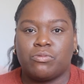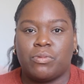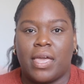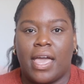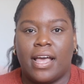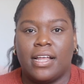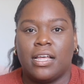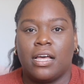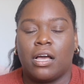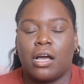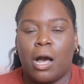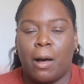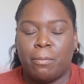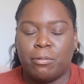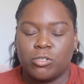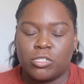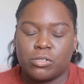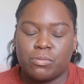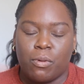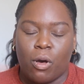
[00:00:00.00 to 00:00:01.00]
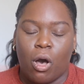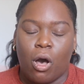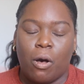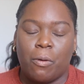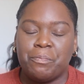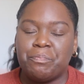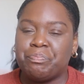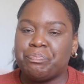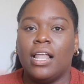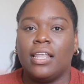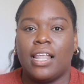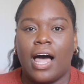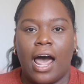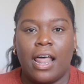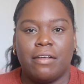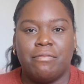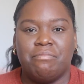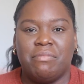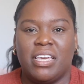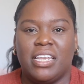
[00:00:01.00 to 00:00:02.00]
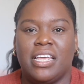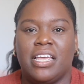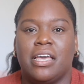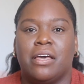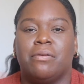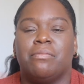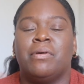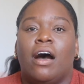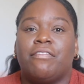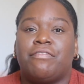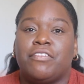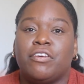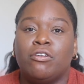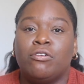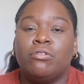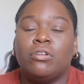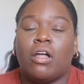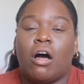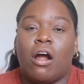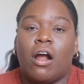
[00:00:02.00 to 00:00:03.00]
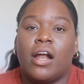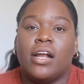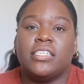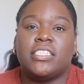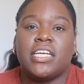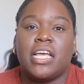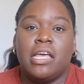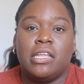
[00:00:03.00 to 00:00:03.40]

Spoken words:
We had a couple small, a lot of medium, a few large,